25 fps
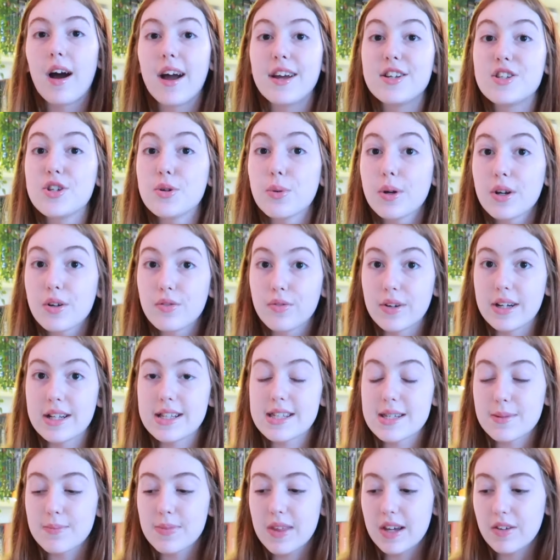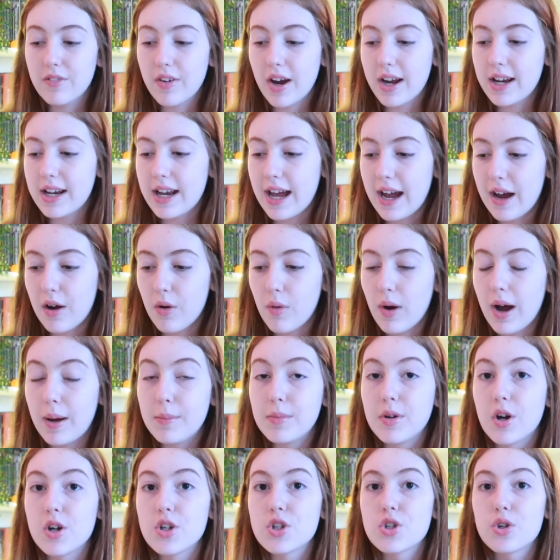I do want to read something right now.
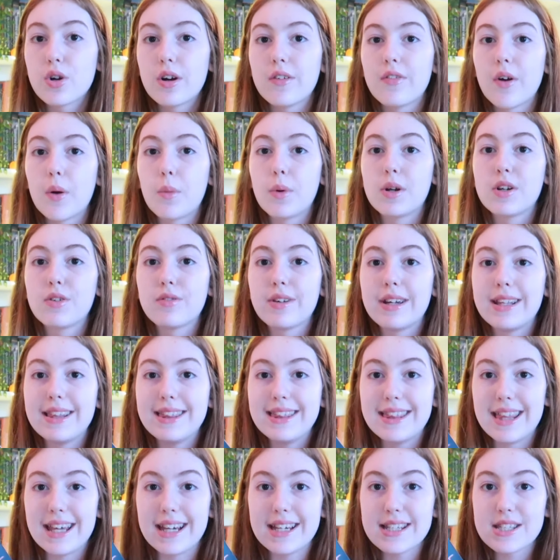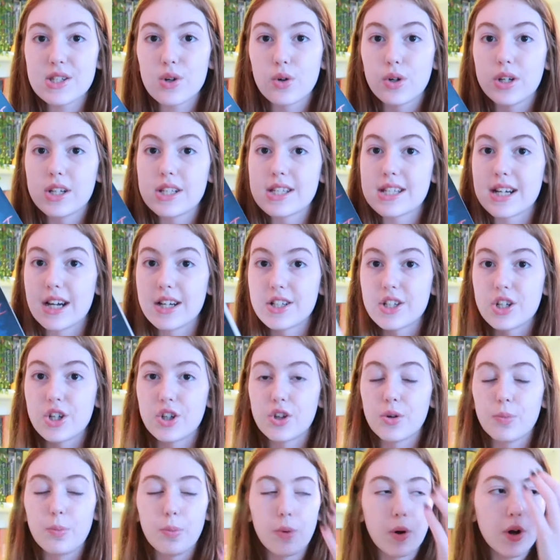I'm not sure if I want to read this or start
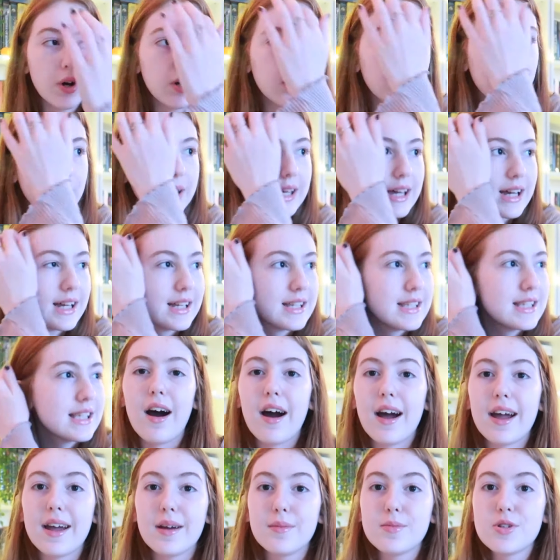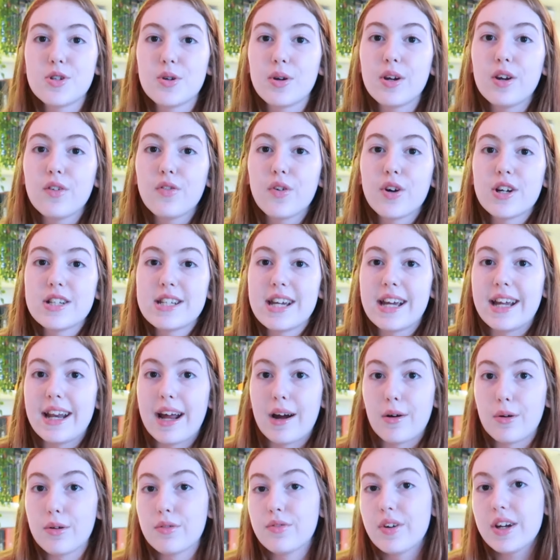another book because I am doing a
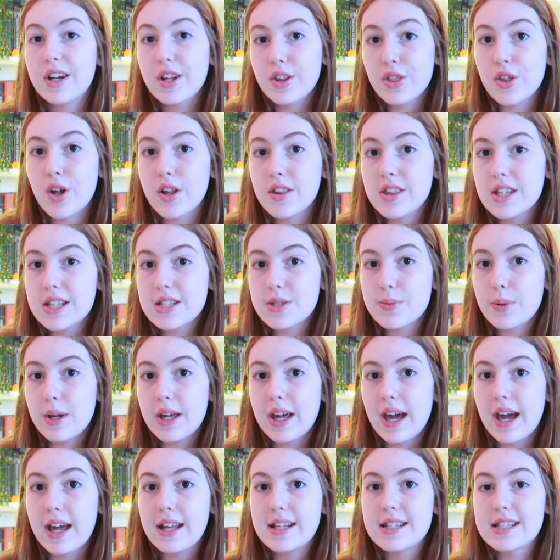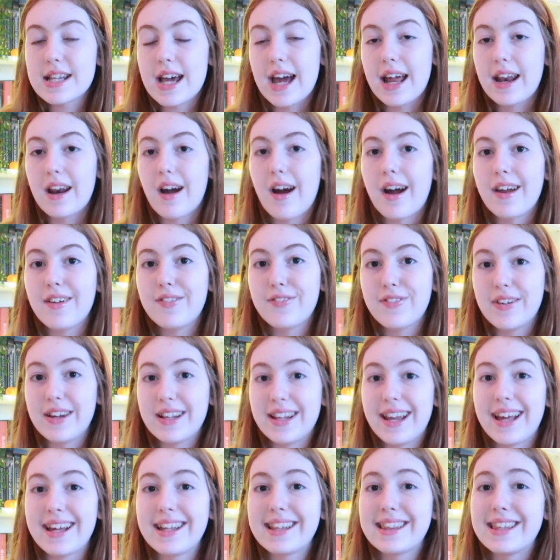48-hour readathon this weekend, and I
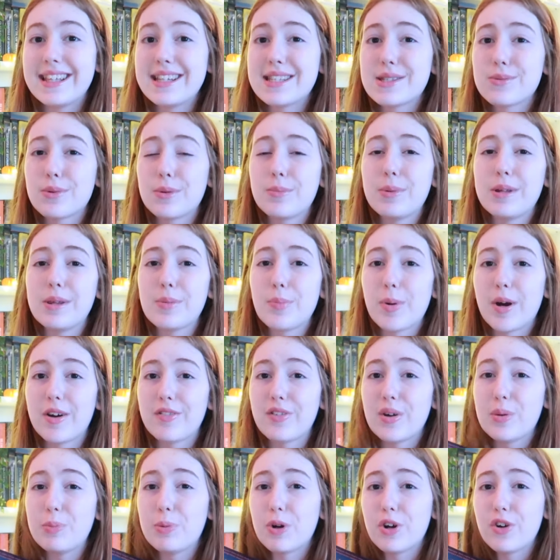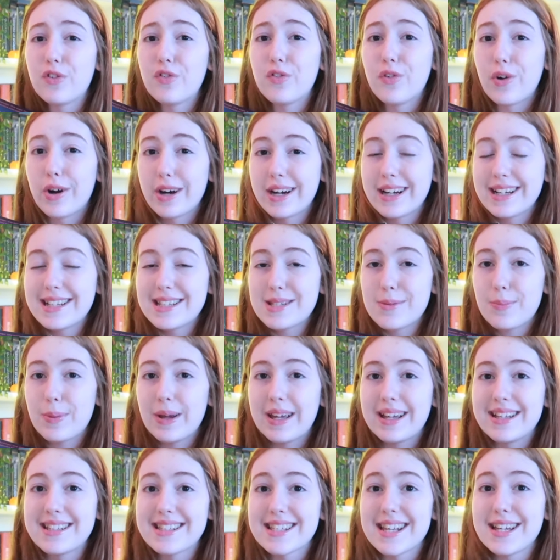feel like this would be the perfect book for it
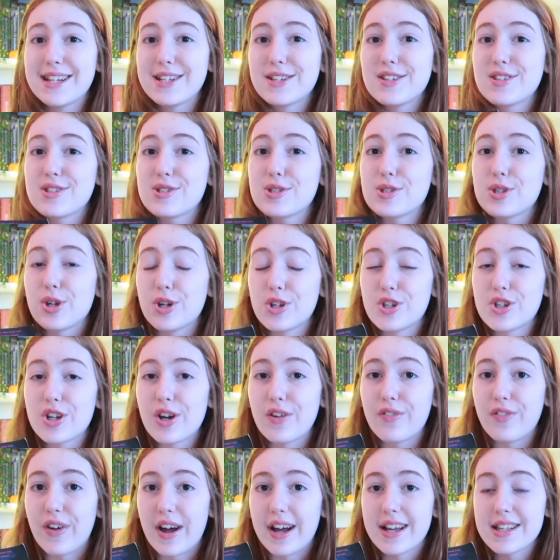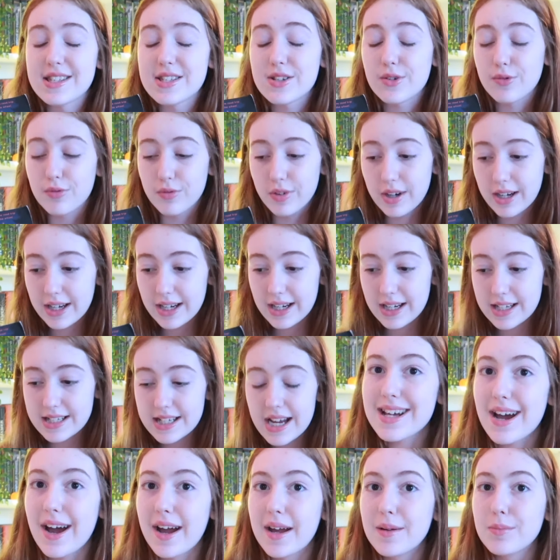because it is such a fast
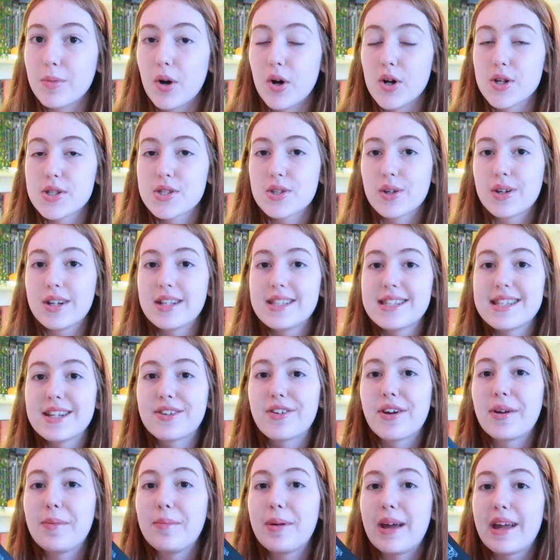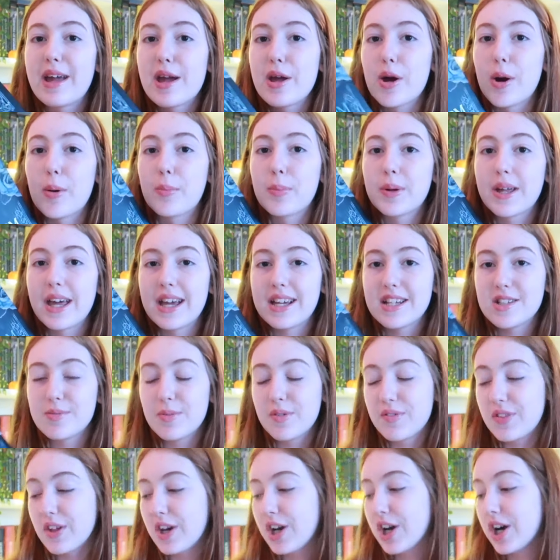read. I am also considering picking up Kingdom
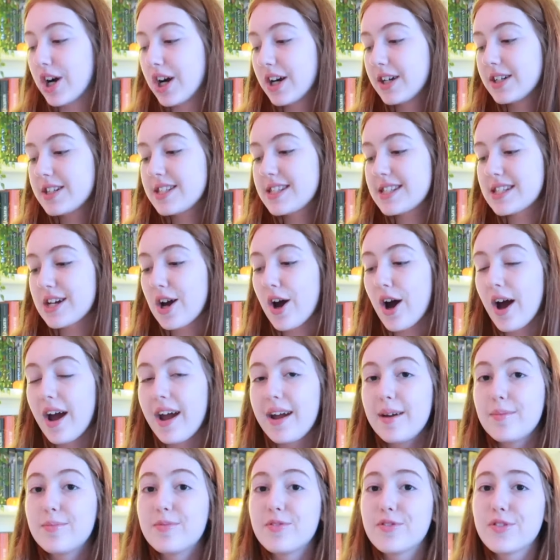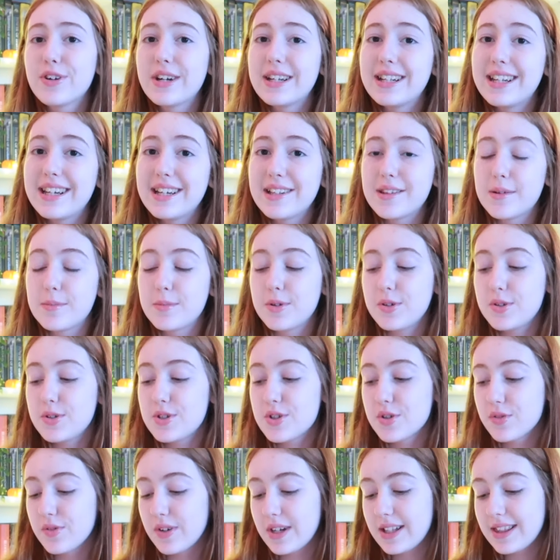of the Cursed. I'm really in the mood
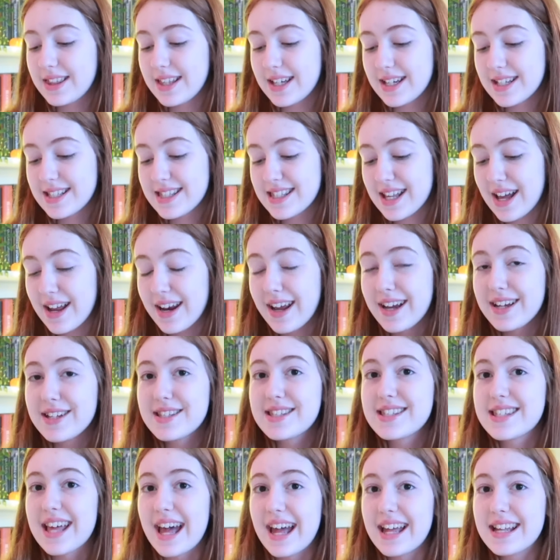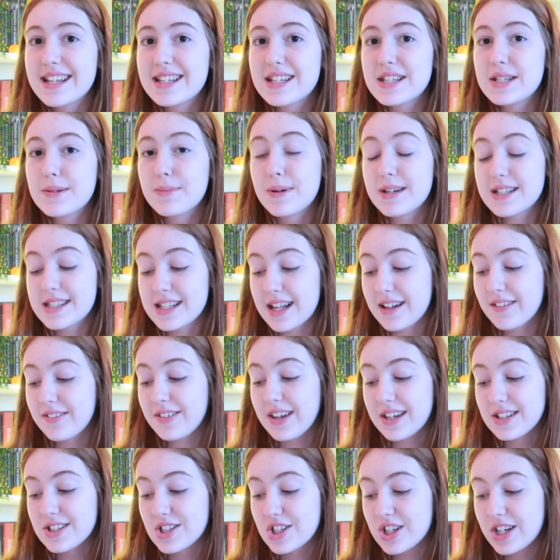to read this, and I said to myself
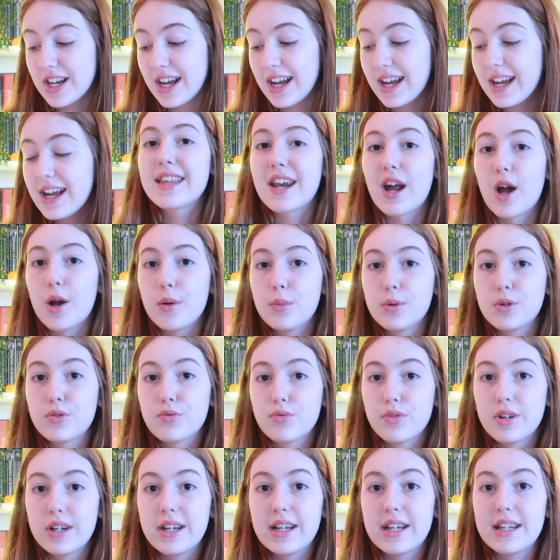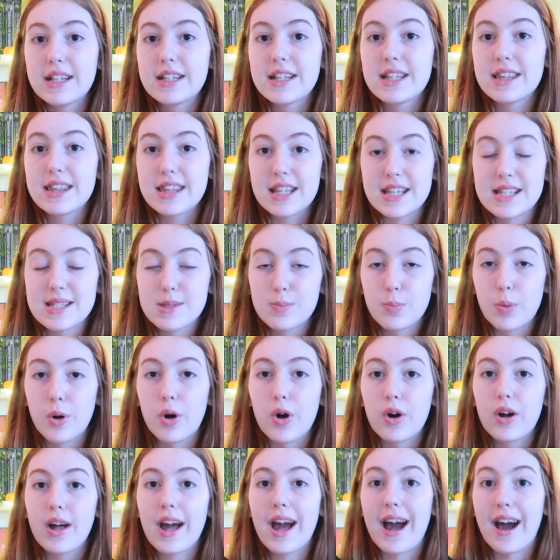yesterday that I would read this
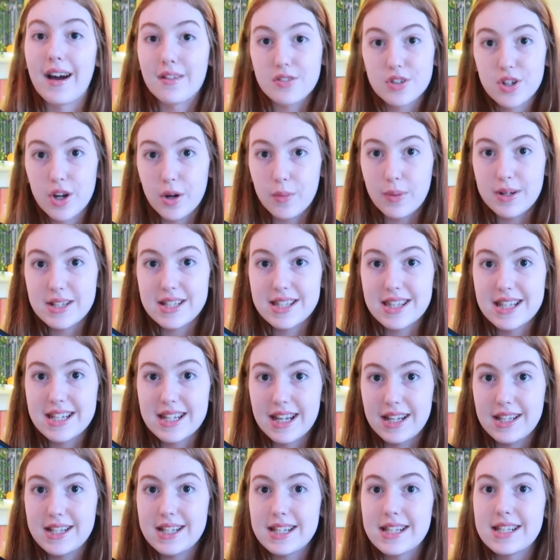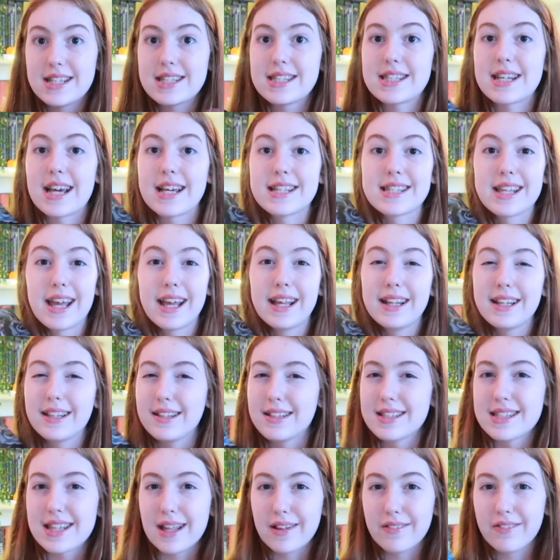book after I went to the dentist as like a
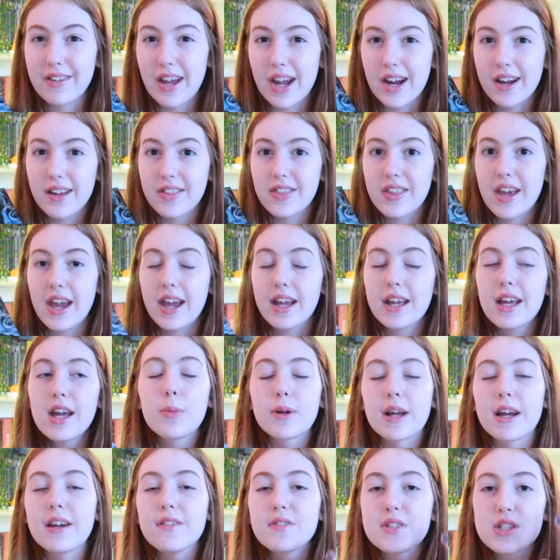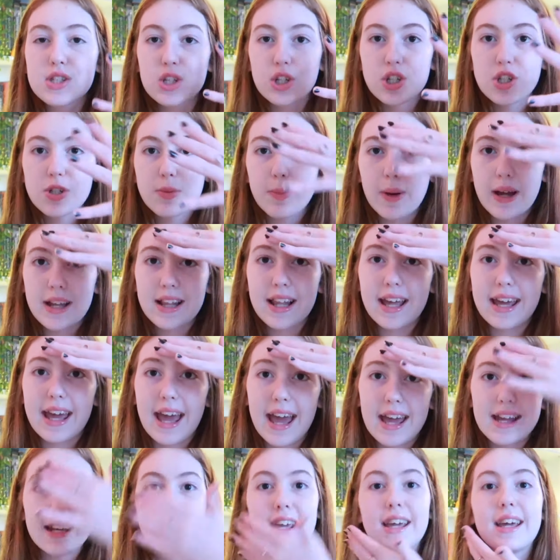little self-care thing, but I have such a bad like
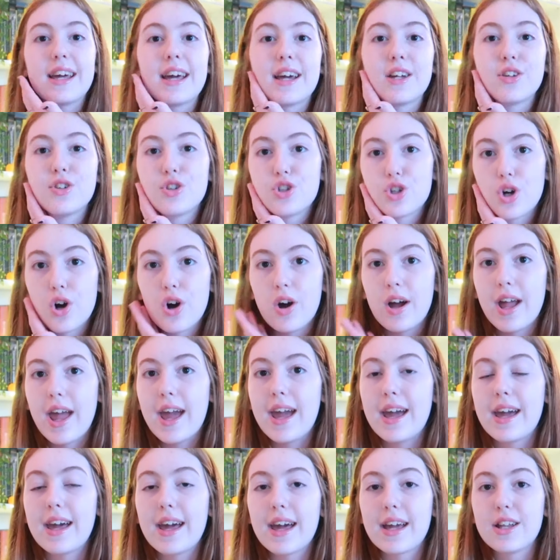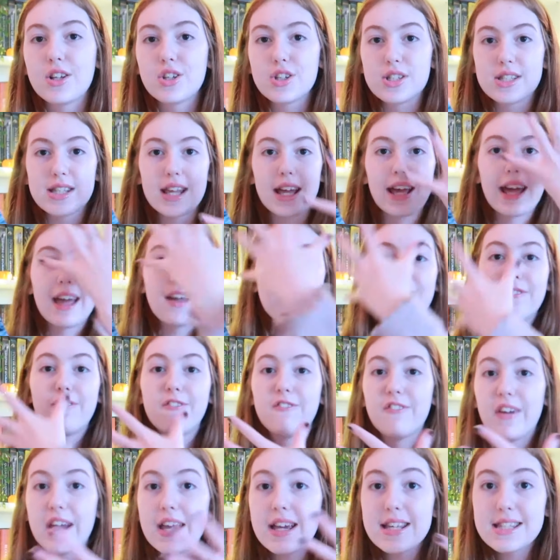headache and jaw ache and just like
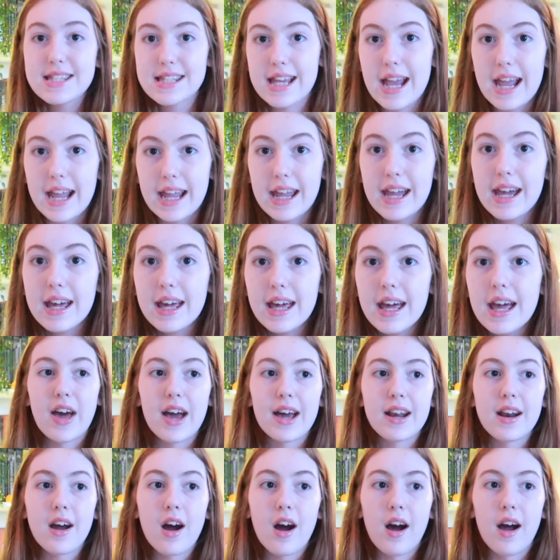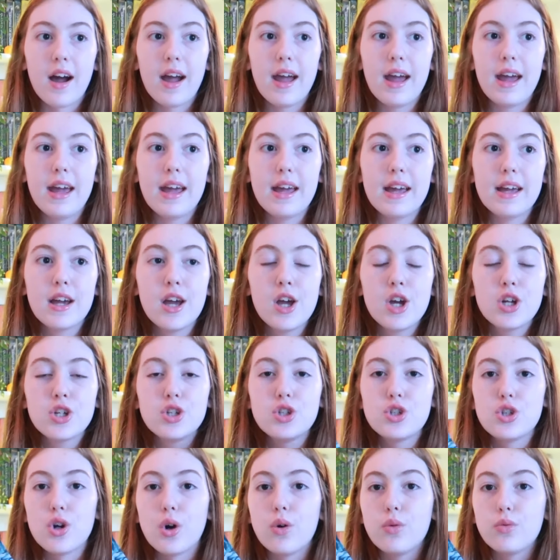face ache that I
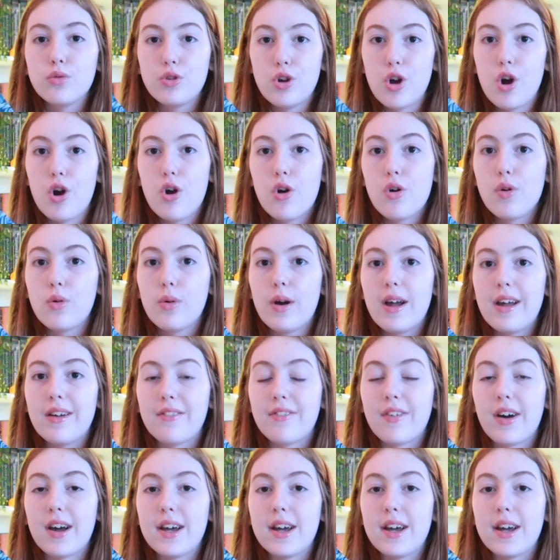don't know if